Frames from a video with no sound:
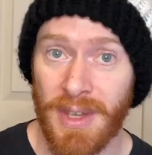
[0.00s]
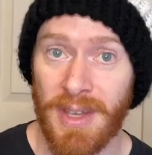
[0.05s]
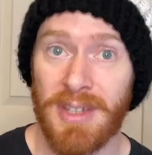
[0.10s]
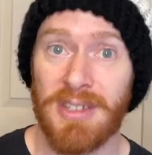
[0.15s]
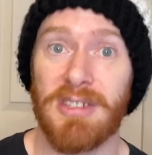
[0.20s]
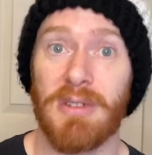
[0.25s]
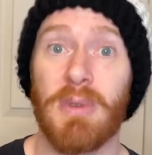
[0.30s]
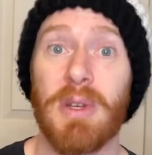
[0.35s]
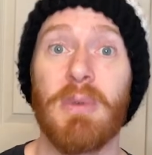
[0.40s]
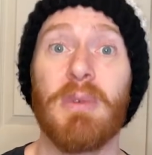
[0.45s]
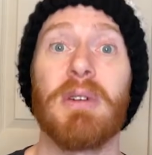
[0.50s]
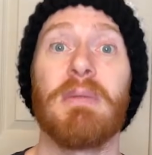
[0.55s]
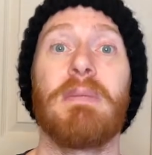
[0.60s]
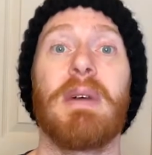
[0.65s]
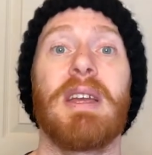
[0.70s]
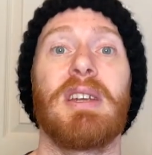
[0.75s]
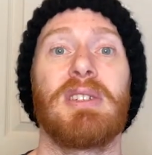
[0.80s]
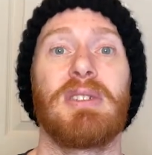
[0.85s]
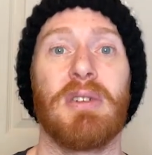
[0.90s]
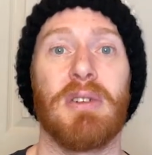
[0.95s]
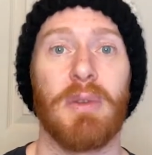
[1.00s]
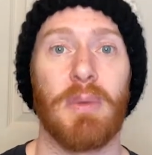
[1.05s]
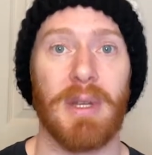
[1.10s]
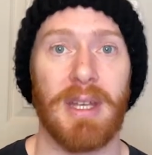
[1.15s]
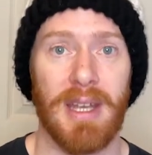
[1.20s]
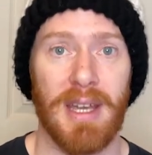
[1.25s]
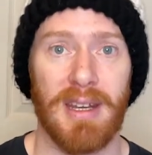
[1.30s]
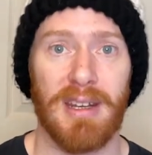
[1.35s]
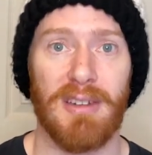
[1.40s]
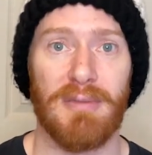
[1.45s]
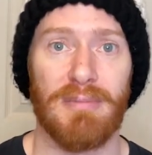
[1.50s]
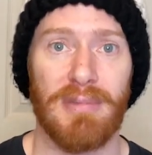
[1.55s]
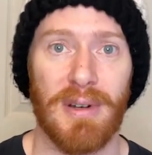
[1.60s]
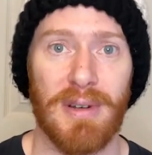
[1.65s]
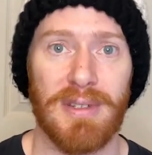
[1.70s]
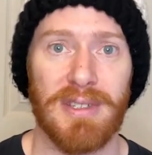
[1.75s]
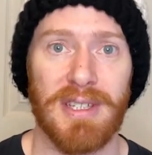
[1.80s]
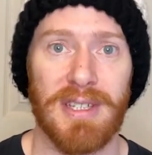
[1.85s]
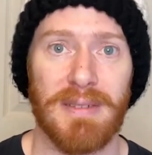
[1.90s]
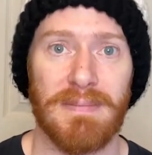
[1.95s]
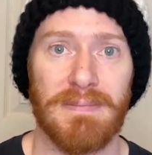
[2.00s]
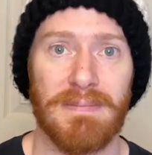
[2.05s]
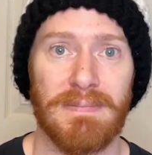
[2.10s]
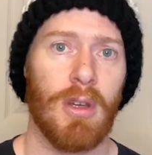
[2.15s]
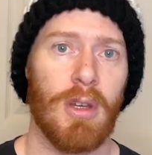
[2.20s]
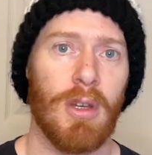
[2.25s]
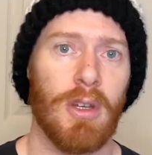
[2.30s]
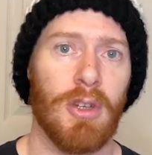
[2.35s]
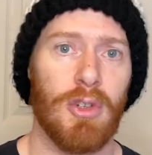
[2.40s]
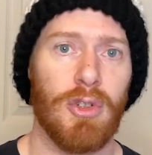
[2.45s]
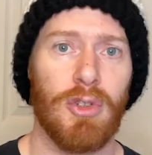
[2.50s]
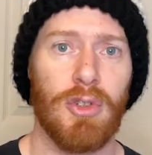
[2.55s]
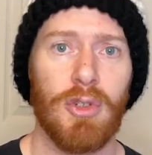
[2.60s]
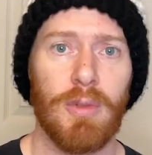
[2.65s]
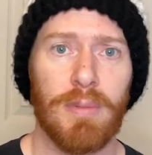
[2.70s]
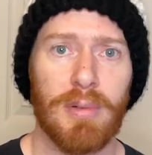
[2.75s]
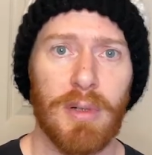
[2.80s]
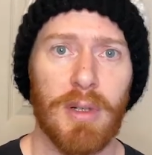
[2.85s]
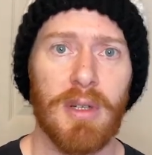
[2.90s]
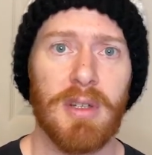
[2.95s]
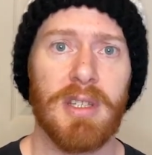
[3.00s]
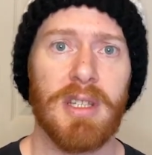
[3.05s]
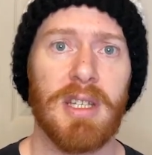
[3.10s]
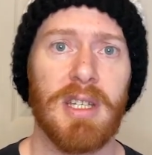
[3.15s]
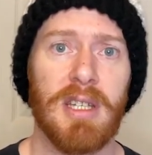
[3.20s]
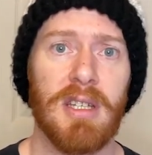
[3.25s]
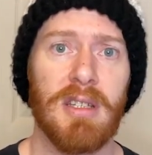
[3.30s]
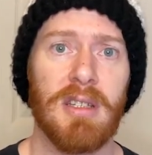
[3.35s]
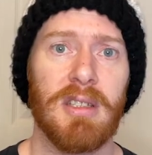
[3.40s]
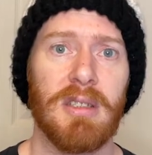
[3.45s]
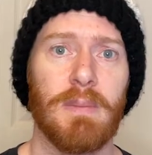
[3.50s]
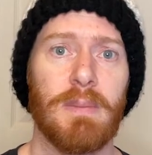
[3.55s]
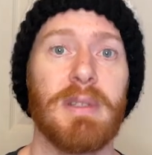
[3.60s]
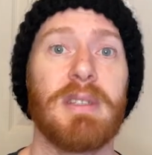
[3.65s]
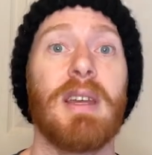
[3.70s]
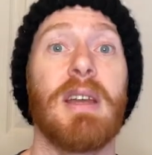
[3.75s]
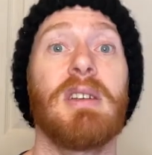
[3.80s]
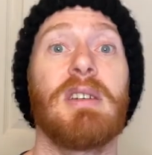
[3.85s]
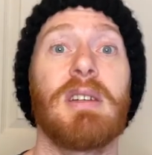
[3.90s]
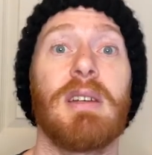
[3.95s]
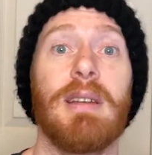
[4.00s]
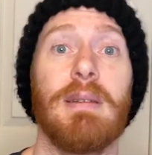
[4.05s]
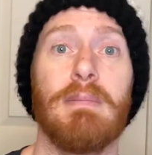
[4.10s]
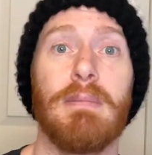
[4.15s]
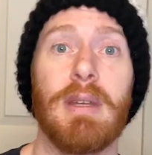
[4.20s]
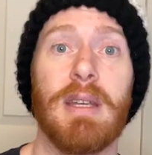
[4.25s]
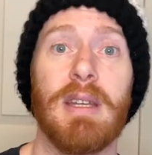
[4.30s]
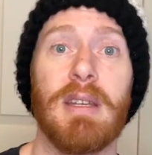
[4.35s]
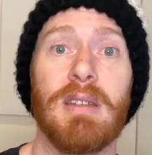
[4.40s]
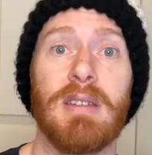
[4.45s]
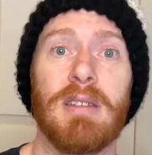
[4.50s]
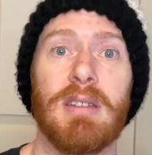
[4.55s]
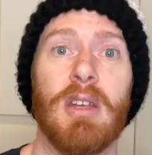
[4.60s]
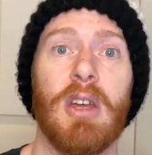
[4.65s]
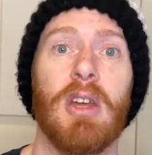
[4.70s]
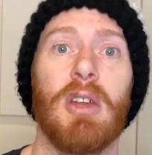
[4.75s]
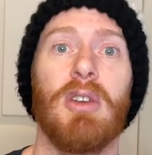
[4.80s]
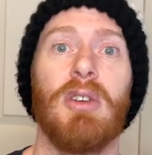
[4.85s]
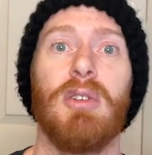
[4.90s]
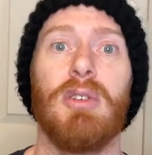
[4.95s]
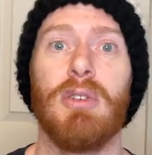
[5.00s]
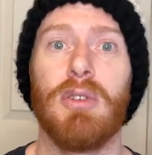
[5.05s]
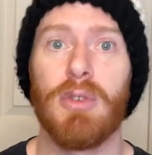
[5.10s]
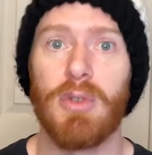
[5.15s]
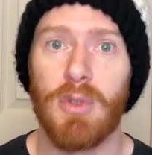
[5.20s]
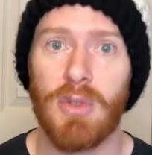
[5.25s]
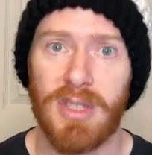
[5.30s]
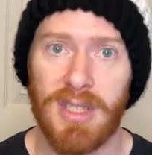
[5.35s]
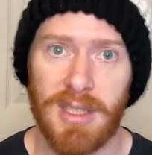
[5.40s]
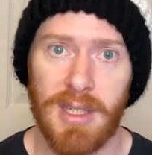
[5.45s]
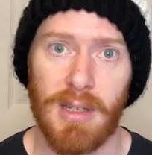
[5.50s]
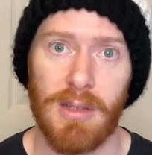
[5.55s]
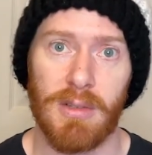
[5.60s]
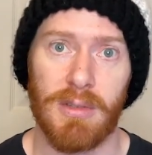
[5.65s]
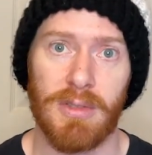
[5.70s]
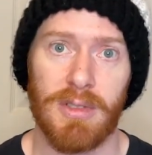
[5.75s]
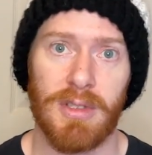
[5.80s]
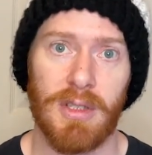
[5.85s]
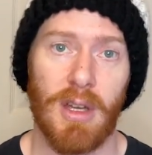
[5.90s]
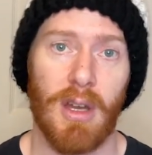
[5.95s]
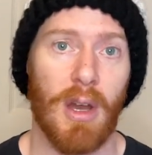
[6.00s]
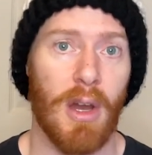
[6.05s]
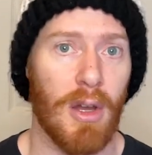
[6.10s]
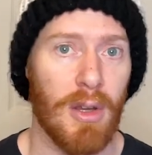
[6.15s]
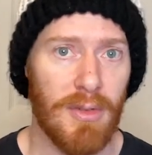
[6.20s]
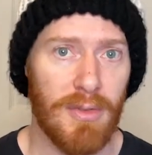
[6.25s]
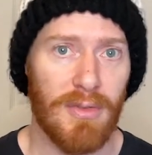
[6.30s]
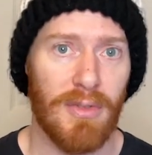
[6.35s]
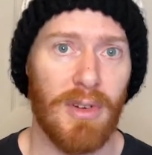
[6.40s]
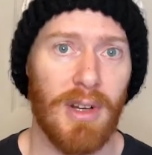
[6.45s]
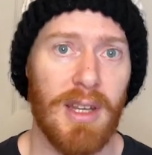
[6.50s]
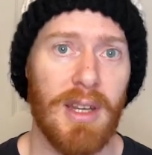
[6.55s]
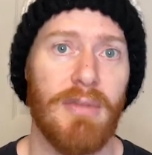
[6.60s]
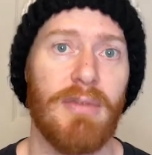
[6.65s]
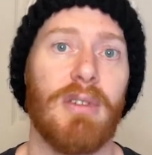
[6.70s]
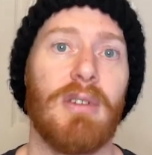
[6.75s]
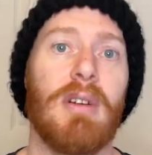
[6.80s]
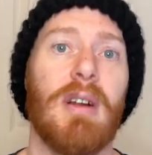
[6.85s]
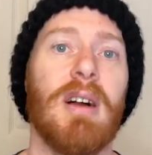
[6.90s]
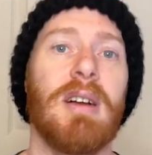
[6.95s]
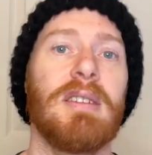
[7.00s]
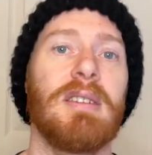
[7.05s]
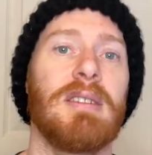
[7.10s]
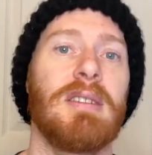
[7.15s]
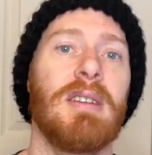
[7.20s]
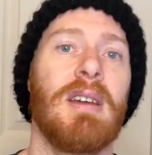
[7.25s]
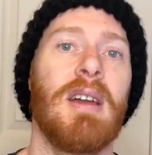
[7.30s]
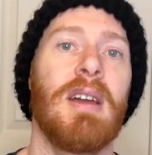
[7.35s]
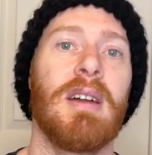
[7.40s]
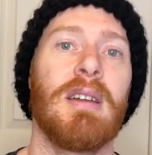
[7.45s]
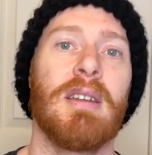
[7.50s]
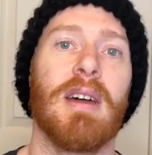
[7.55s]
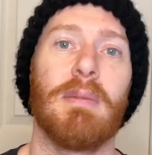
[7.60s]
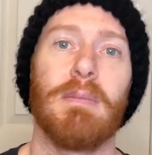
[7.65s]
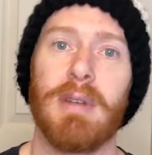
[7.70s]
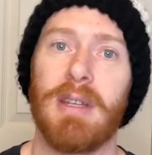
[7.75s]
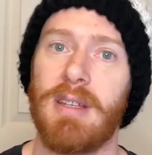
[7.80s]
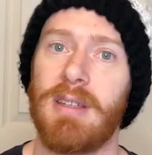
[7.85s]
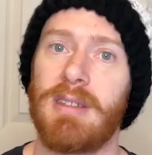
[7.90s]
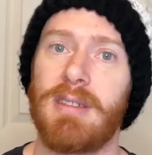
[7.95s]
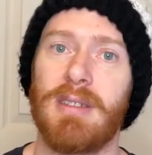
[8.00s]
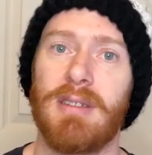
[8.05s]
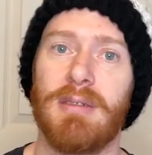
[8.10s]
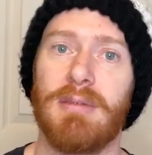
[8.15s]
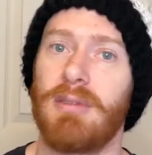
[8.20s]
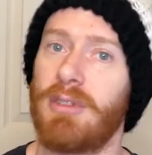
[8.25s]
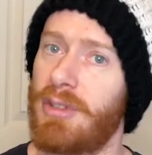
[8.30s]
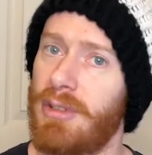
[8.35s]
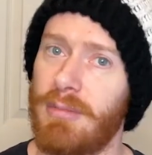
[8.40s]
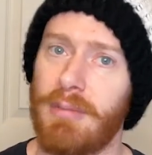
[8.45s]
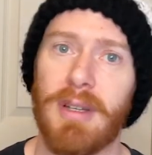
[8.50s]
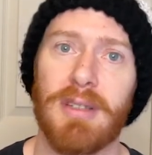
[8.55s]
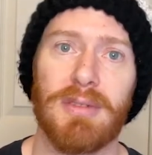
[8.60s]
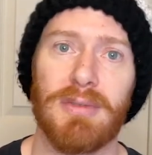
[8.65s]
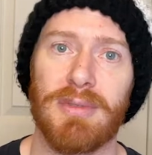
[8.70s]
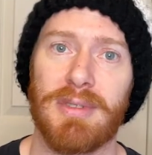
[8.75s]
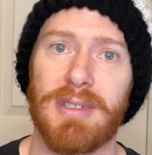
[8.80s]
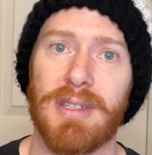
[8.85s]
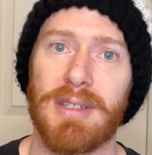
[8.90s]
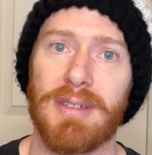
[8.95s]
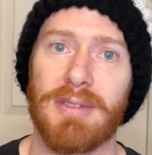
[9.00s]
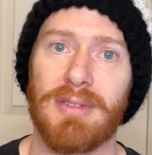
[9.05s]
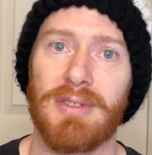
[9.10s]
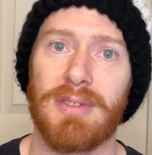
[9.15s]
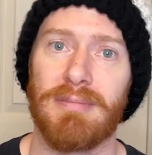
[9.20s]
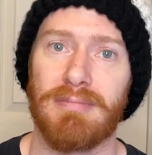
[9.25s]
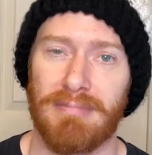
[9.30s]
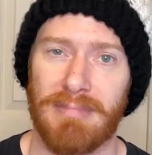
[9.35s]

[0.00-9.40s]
So we want to make sure that we get enough protein. New proteins potentially means new cells. Hopefully for us, that means new muscle cells.